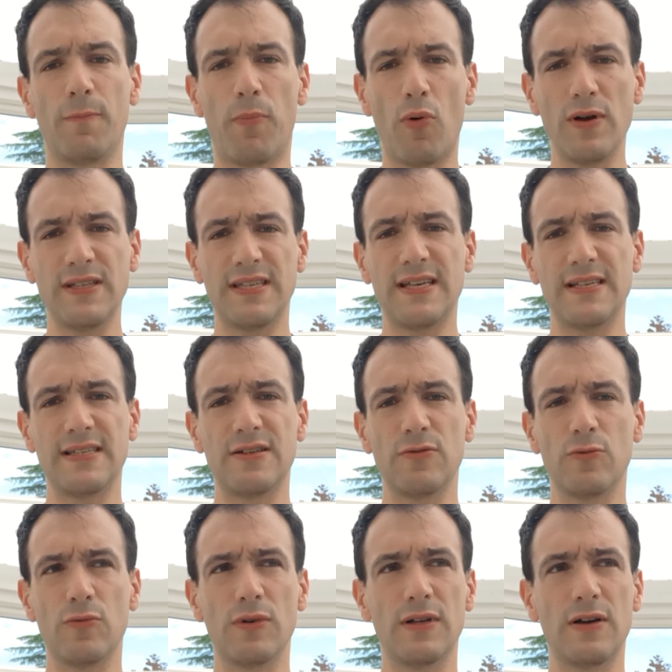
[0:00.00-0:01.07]
point is,
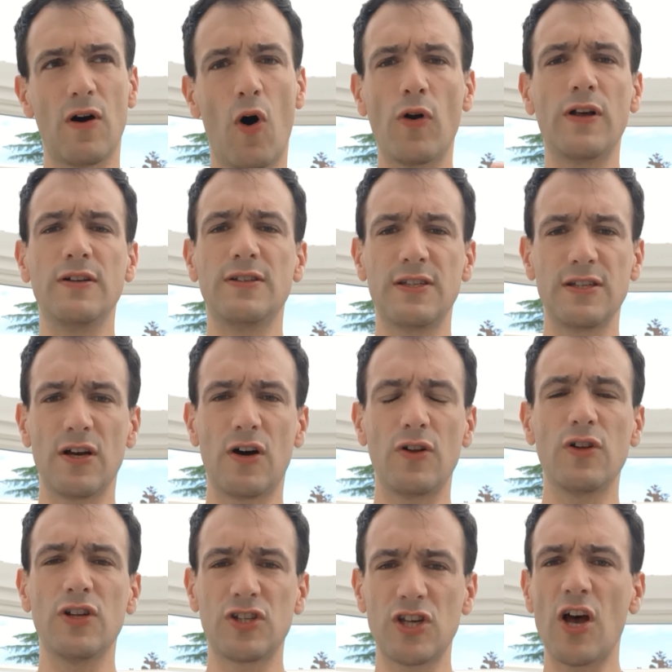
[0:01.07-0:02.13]
on
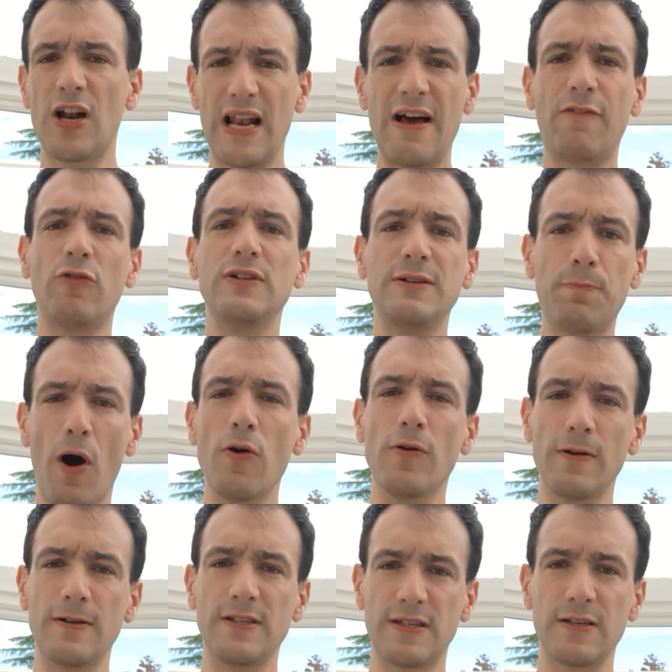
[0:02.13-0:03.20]
a certain level,
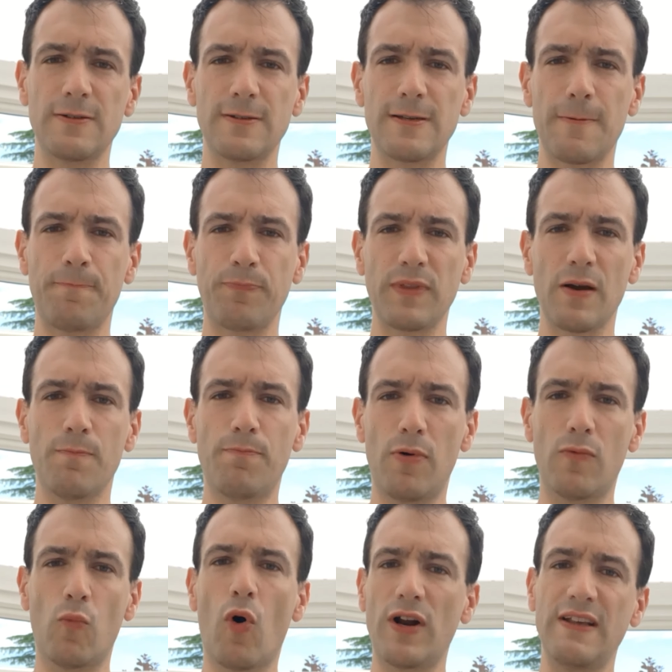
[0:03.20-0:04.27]

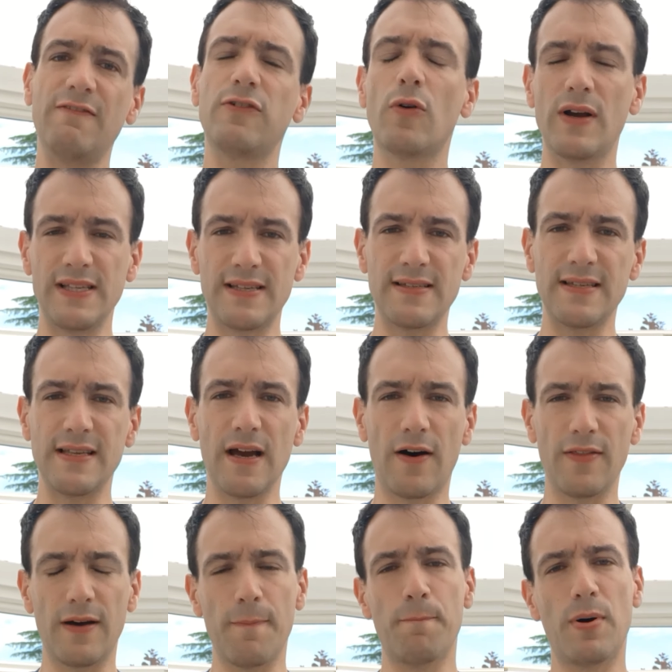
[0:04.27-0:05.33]
one influences the
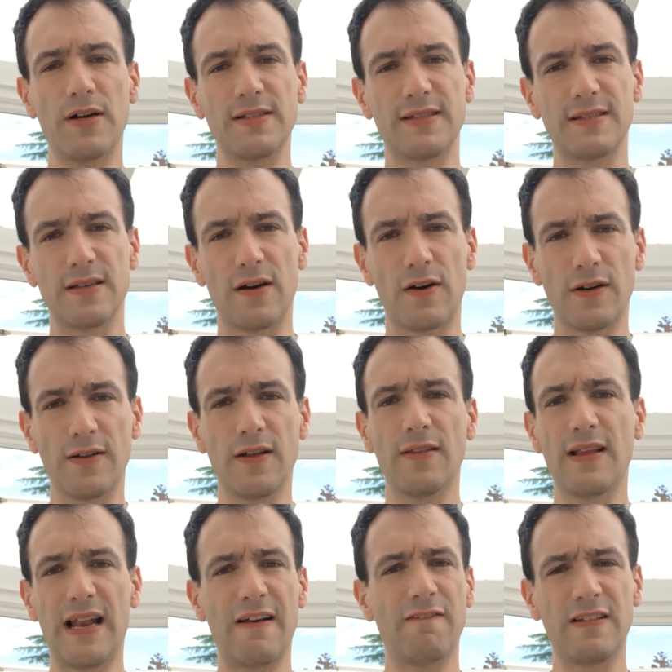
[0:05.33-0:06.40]
other. But on
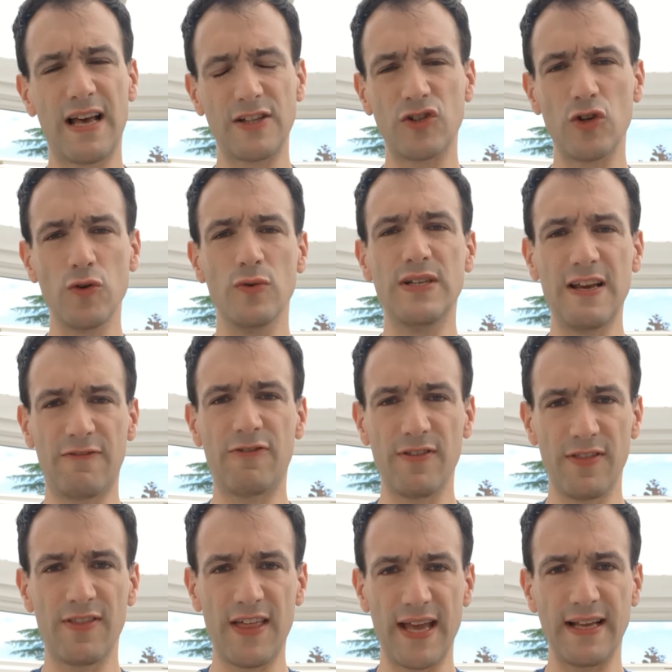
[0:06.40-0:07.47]
another level, they're two
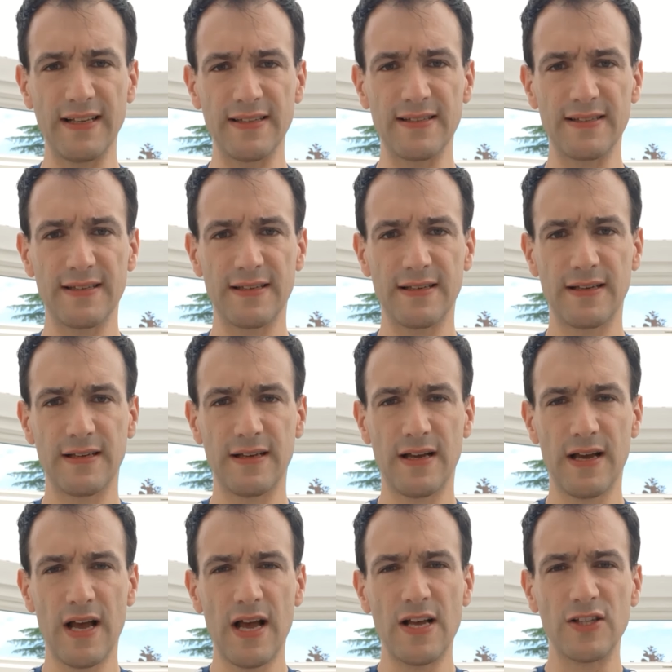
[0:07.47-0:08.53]
different things.
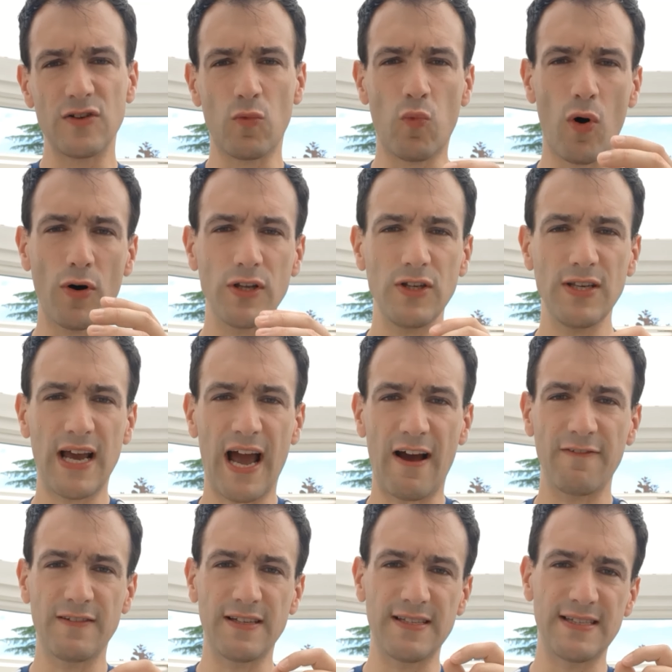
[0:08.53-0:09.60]
So what you
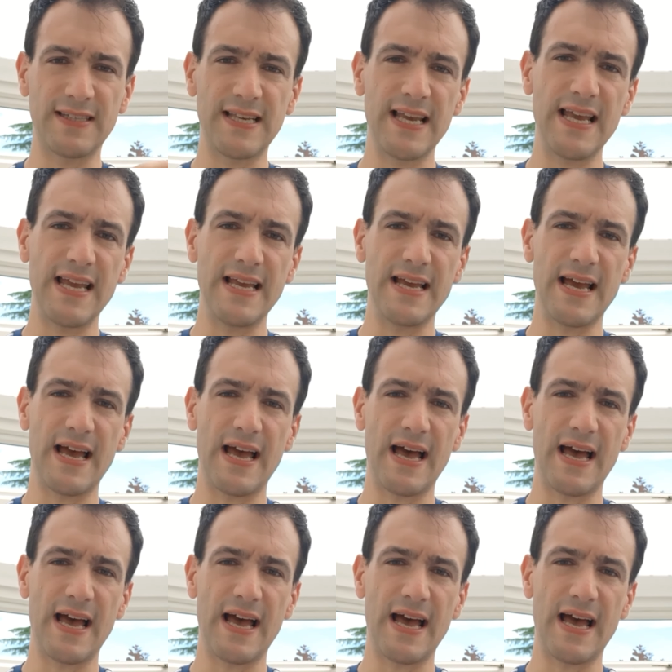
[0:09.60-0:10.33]
have to see,